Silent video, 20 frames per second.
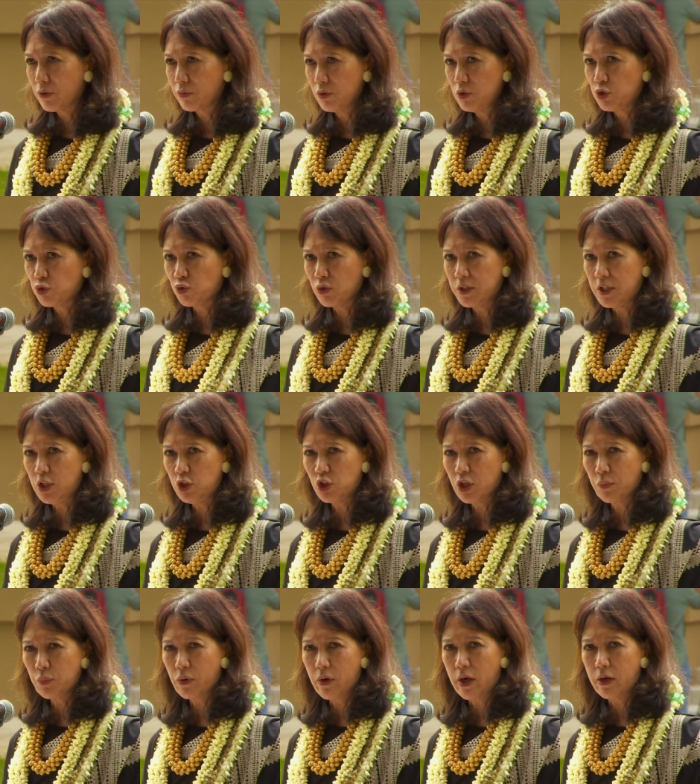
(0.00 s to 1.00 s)
Through
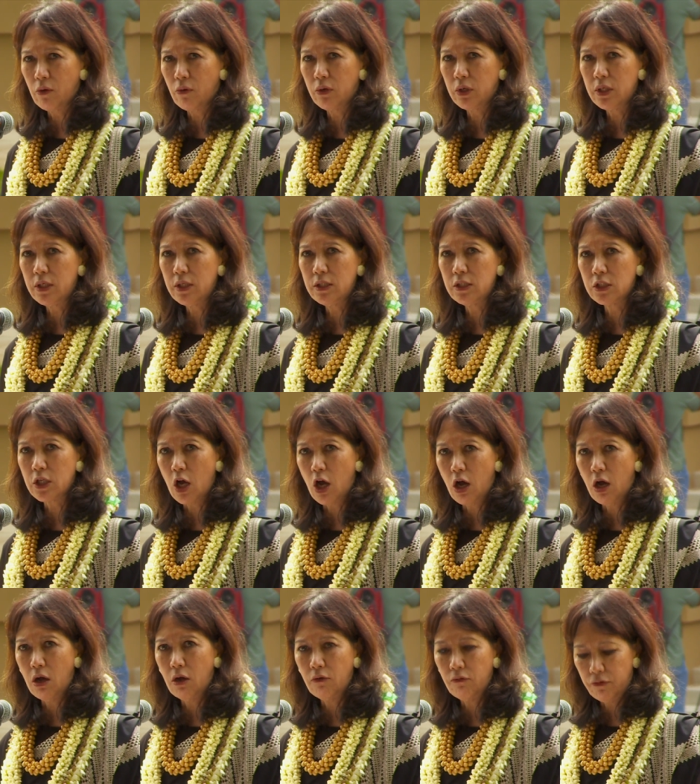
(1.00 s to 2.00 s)
strategic priorities
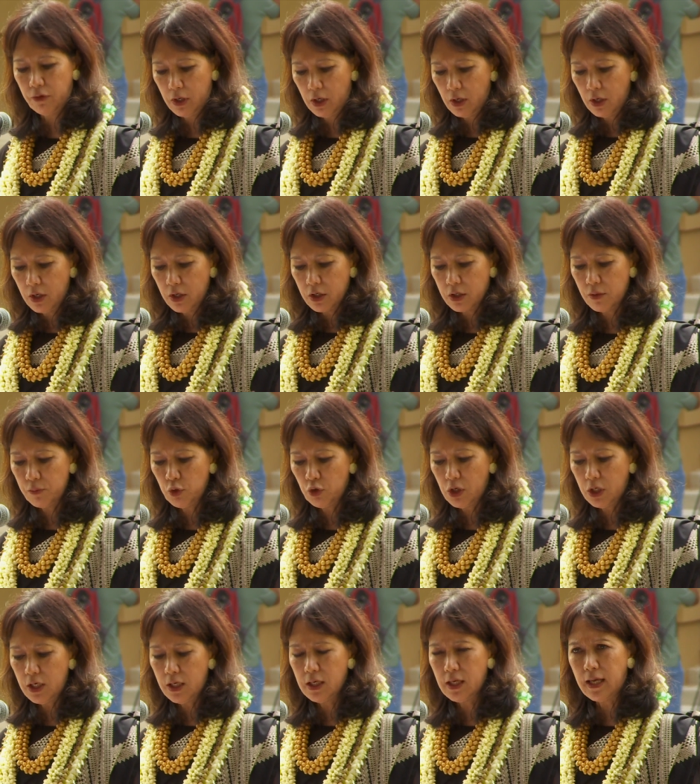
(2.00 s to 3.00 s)
of
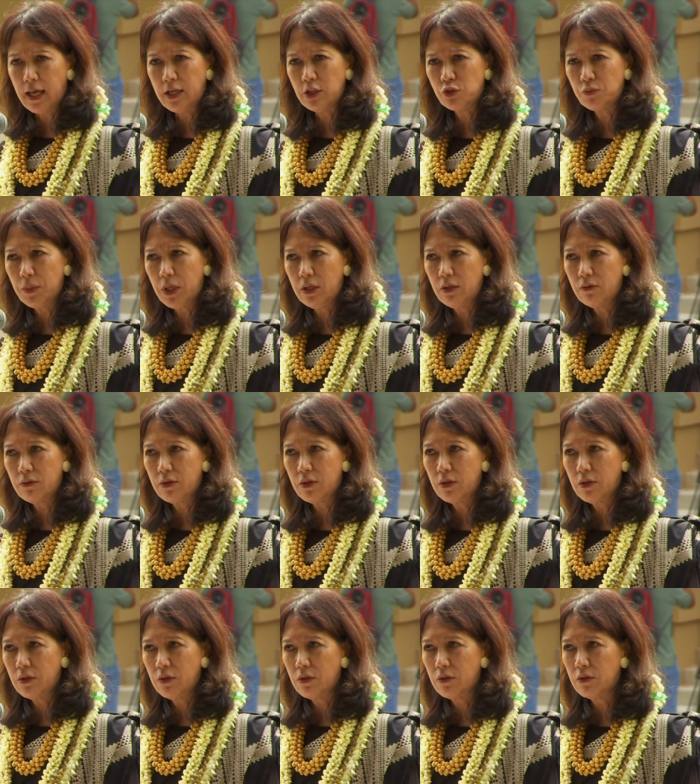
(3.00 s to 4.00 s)
community engagement,
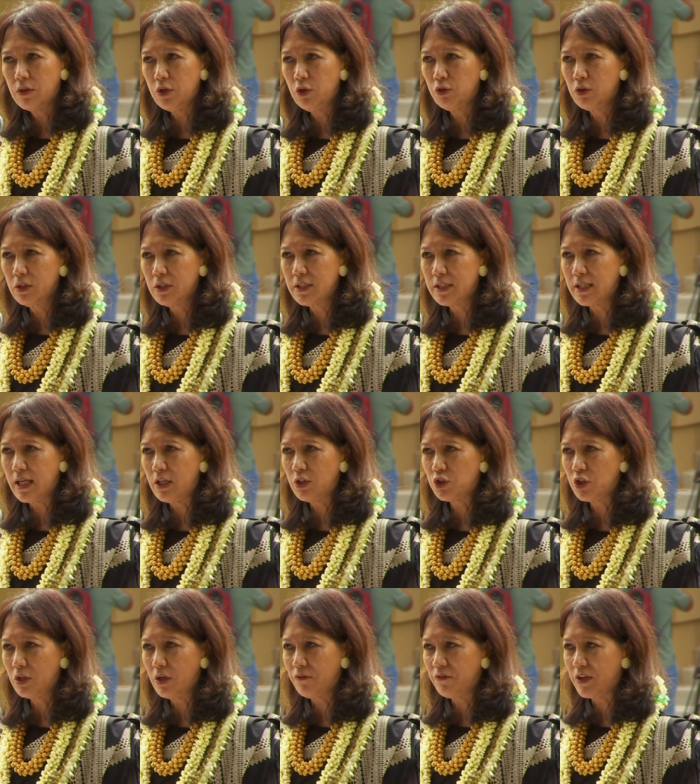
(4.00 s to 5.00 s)
the
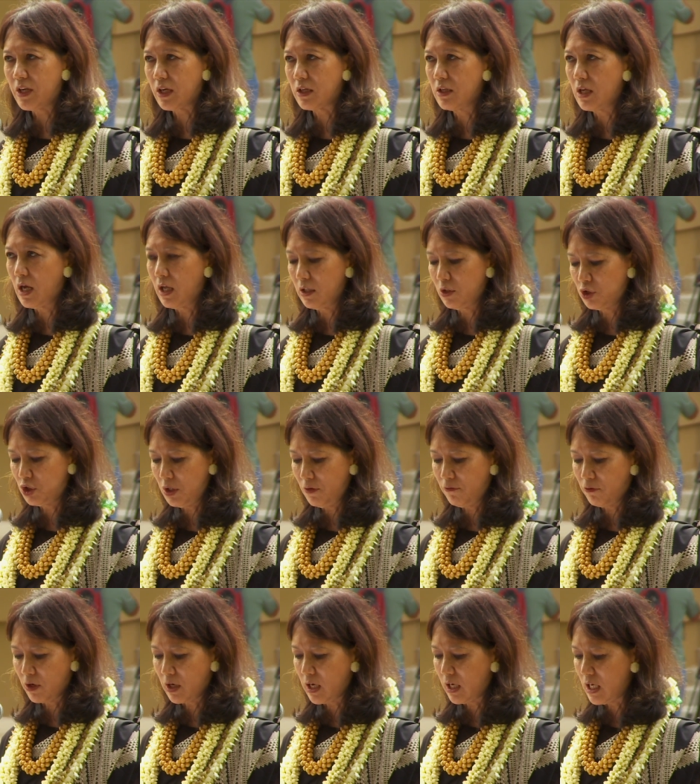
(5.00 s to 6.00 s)
utilization of technology
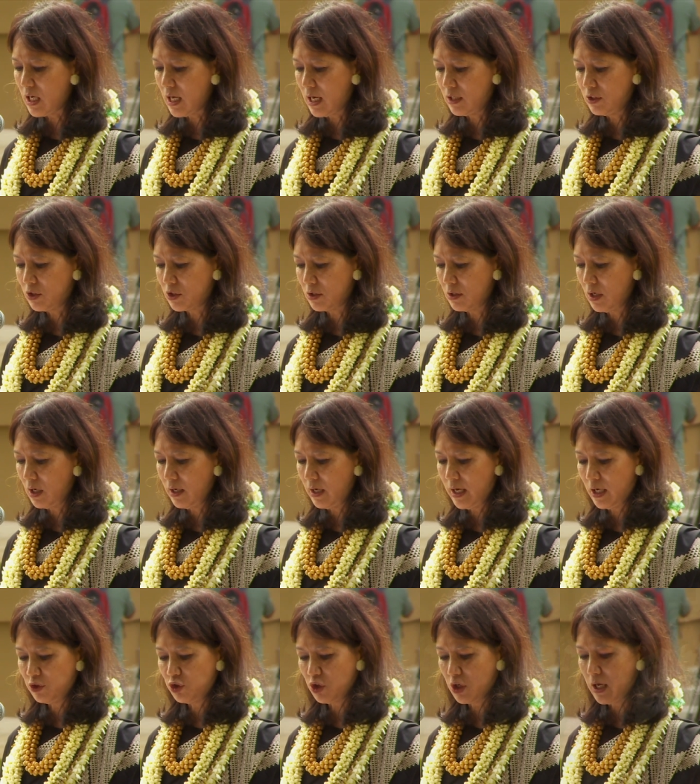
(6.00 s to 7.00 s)
for cutting edge
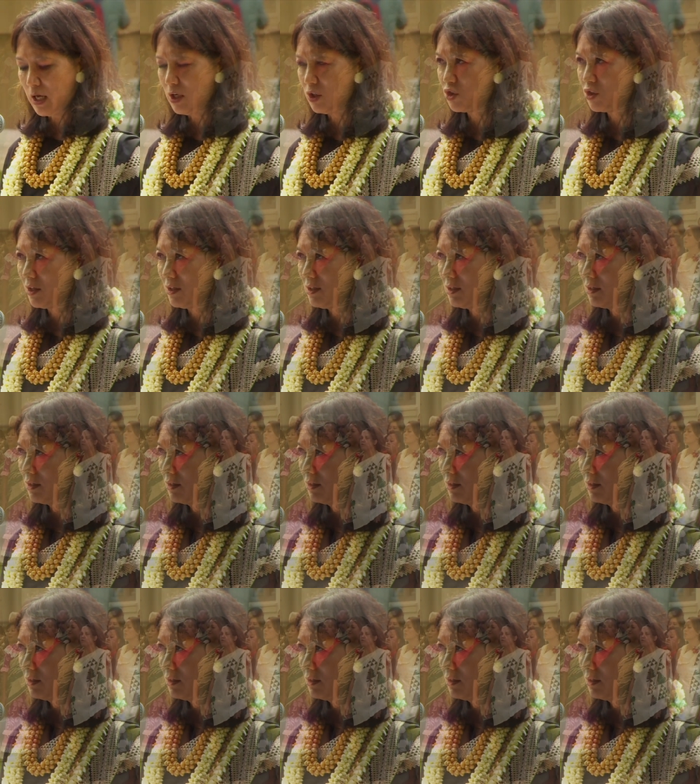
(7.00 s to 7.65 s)
education,